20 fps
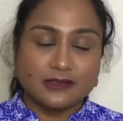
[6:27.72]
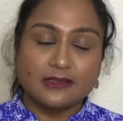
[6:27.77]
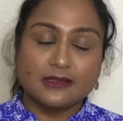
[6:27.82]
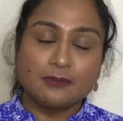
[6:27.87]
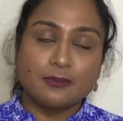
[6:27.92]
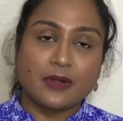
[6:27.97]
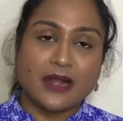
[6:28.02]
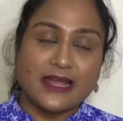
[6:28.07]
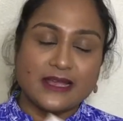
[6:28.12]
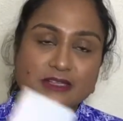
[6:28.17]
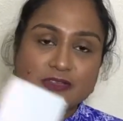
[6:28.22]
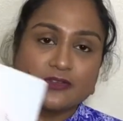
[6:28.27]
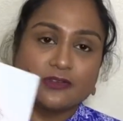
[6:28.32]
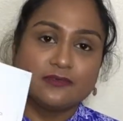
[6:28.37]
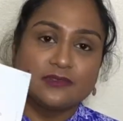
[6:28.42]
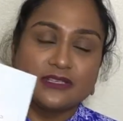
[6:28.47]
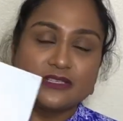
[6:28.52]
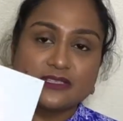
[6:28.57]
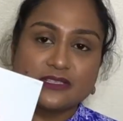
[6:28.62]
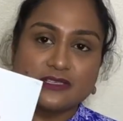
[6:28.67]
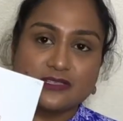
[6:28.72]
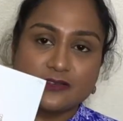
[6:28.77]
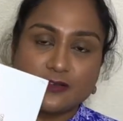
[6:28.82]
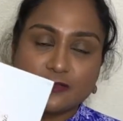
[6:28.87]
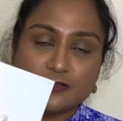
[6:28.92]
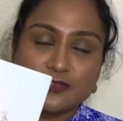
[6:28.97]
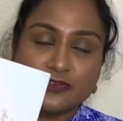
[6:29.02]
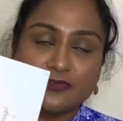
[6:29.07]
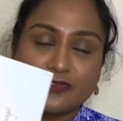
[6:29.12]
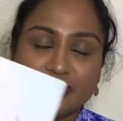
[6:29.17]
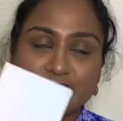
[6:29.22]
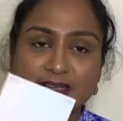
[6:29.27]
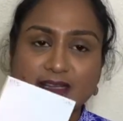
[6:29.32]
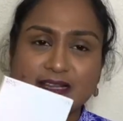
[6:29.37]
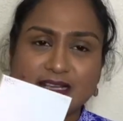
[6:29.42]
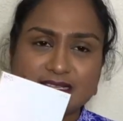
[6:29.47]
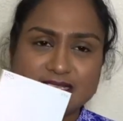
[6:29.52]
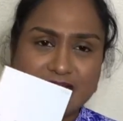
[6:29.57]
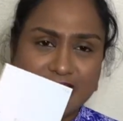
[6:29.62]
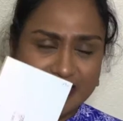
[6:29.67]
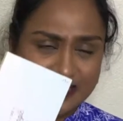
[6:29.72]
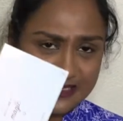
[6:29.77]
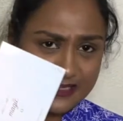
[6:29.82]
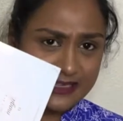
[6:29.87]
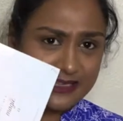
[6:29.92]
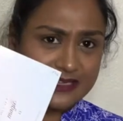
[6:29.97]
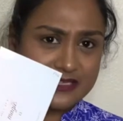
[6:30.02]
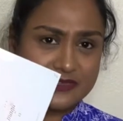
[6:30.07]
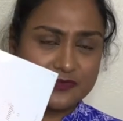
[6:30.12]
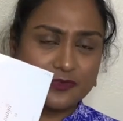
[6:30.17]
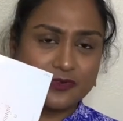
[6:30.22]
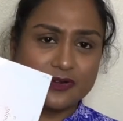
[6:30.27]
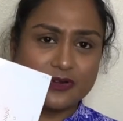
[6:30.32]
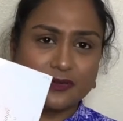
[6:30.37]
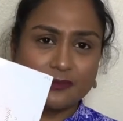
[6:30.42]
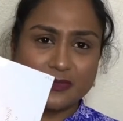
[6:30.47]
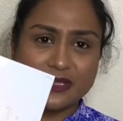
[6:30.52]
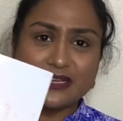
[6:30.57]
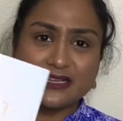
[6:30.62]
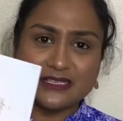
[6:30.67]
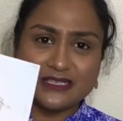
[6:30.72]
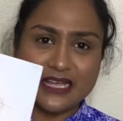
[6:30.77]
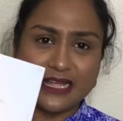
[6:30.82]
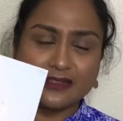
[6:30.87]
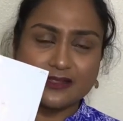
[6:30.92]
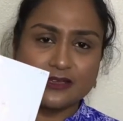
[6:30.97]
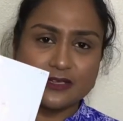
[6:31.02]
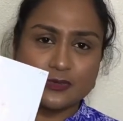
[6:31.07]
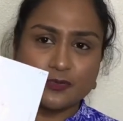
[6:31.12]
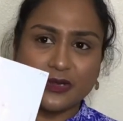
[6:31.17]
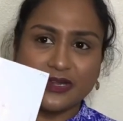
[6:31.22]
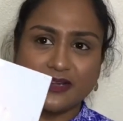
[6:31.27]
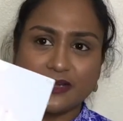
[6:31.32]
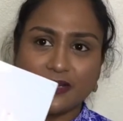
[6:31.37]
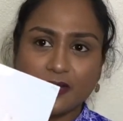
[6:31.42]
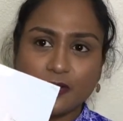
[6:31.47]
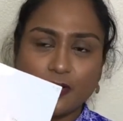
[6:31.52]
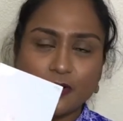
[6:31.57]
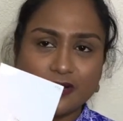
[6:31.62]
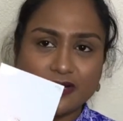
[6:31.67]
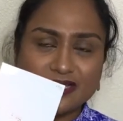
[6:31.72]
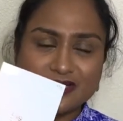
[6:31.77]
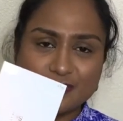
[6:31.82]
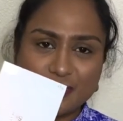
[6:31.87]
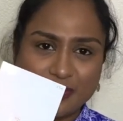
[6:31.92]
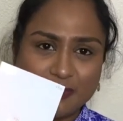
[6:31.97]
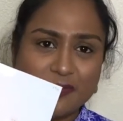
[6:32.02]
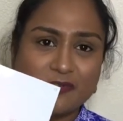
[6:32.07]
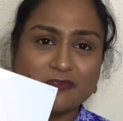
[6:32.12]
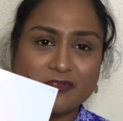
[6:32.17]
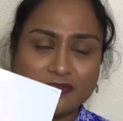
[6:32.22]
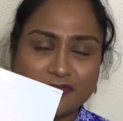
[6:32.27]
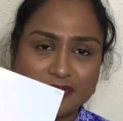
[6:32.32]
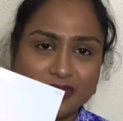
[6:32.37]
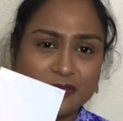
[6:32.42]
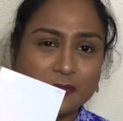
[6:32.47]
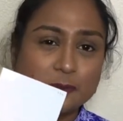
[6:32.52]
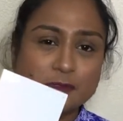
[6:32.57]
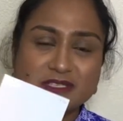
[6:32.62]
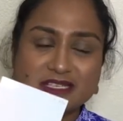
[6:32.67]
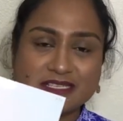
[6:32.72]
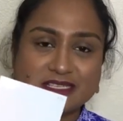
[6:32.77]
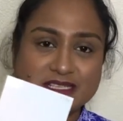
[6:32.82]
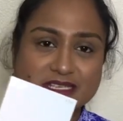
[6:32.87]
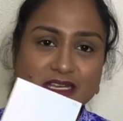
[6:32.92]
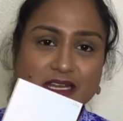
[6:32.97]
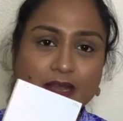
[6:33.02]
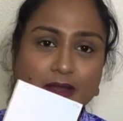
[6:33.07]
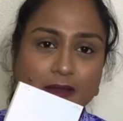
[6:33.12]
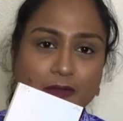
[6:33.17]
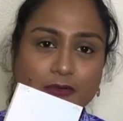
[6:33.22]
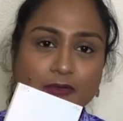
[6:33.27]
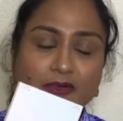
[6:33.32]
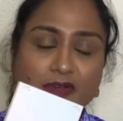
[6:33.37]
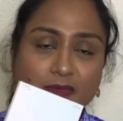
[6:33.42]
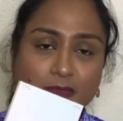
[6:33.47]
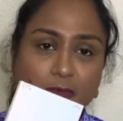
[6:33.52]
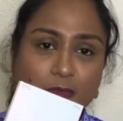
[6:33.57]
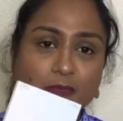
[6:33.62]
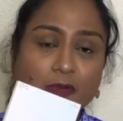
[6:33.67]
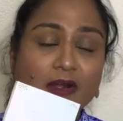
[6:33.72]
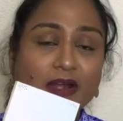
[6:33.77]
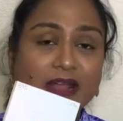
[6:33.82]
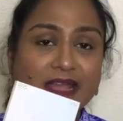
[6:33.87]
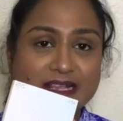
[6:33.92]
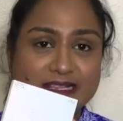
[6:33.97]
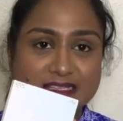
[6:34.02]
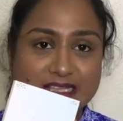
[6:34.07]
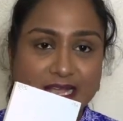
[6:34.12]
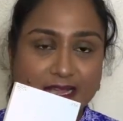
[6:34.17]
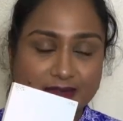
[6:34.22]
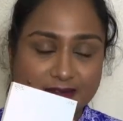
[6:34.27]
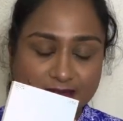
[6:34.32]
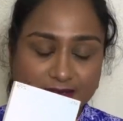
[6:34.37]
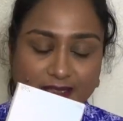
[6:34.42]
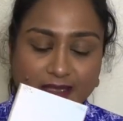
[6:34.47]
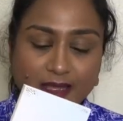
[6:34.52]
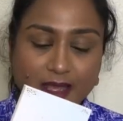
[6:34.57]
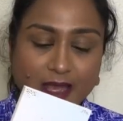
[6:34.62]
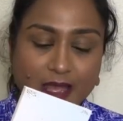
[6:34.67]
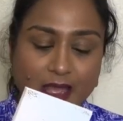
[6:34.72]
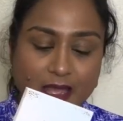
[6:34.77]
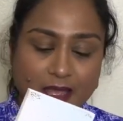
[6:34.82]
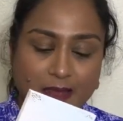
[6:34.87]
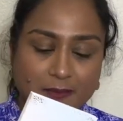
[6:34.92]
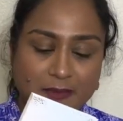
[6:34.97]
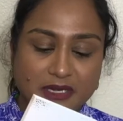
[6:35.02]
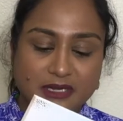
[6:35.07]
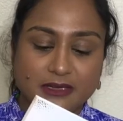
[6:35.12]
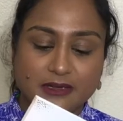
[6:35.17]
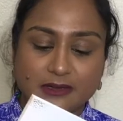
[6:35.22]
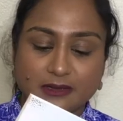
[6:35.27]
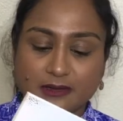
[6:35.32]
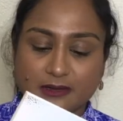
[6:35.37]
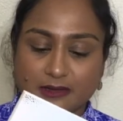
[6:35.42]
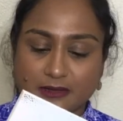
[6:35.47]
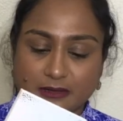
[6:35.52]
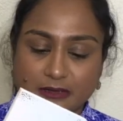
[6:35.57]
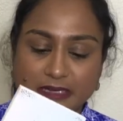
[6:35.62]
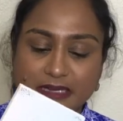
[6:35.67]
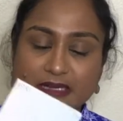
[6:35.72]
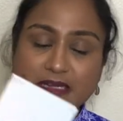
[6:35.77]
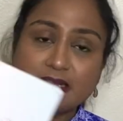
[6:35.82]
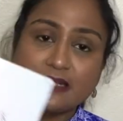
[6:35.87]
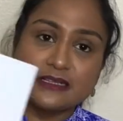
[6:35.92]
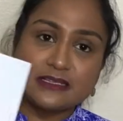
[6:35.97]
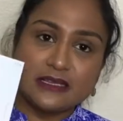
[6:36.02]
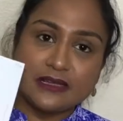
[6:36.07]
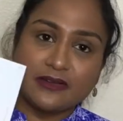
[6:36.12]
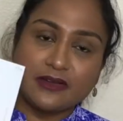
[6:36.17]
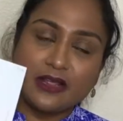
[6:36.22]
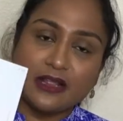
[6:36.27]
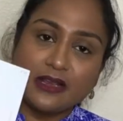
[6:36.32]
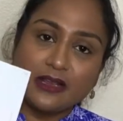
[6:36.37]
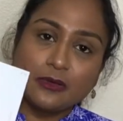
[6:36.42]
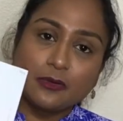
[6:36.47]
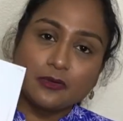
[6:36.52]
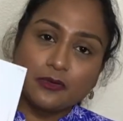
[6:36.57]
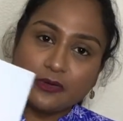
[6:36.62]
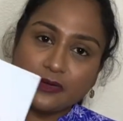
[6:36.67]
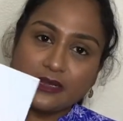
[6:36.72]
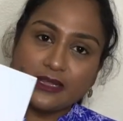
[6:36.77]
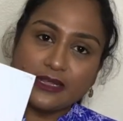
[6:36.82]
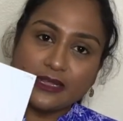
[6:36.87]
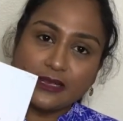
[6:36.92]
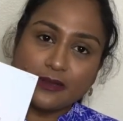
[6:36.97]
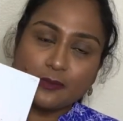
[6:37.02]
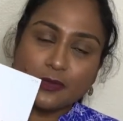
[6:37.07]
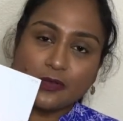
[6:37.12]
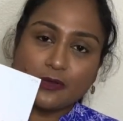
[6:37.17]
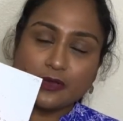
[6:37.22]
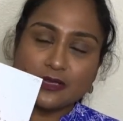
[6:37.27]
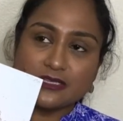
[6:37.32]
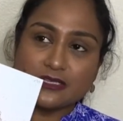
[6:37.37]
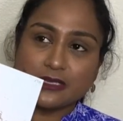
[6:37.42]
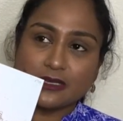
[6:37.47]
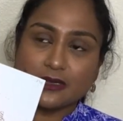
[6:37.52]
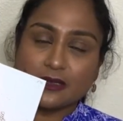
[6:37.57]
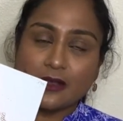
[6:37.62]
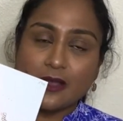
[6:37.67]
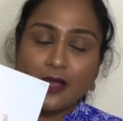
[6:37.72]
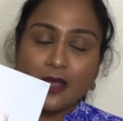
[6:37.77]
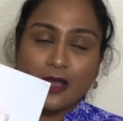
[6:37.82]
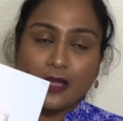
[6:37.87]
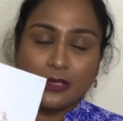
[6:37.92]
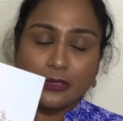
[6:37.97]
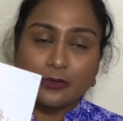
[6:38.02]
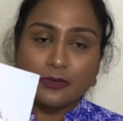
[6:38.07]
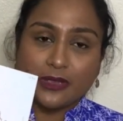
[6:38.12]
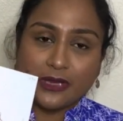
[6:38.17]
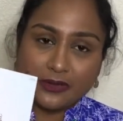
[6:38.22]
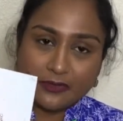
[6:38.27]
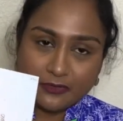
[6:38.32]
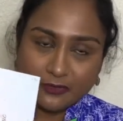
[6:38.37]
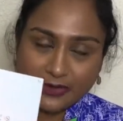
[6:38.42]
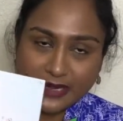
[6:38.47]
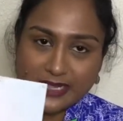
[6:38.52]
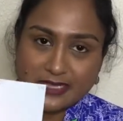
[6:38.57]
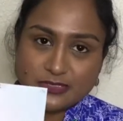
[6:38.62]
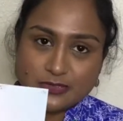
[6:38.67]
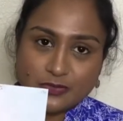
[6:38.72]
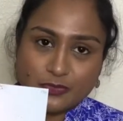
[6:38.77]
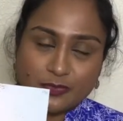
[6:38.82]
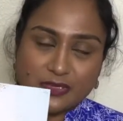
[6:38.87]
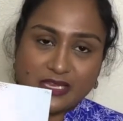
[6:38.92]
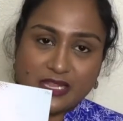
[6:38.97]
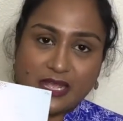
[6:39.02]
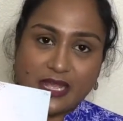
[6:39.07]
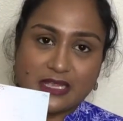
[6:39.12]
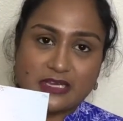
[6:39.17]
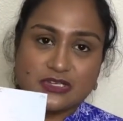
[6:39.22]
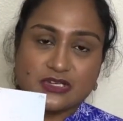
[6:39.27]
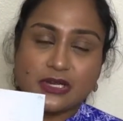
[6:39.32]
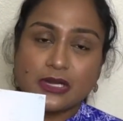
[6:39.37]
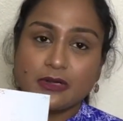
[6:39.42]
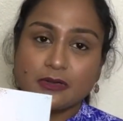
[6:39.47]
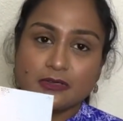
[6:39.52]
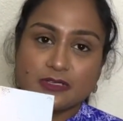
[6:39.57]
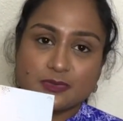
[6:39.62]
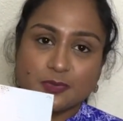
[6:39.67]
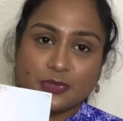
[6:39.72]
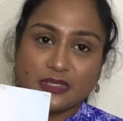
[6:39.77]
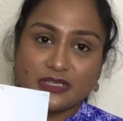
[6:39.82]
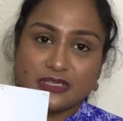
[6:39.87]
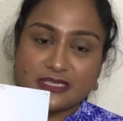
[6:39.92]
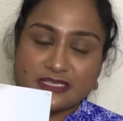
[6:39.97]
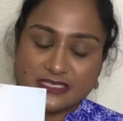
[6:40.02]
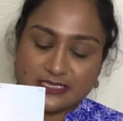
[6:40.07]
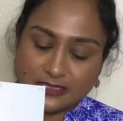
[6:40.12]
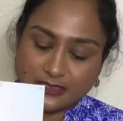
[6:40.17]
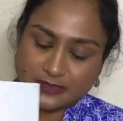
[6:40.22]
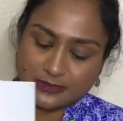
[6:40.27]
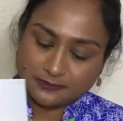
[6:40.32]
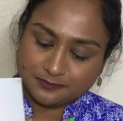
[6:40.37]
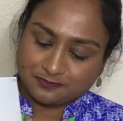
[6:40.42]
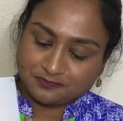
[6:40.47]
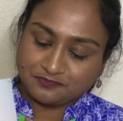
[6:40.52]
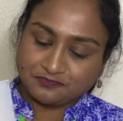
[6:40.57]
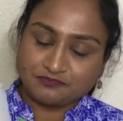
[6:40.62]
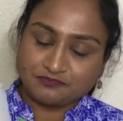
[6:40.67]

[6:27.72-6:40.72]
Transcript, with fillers: the price of this is also very less i think it's for it's under 20 dollars maybe 15 to 16 i don't remember exactly but uh, it is a really good deal because uh, you can try so many eyeshadows with this um,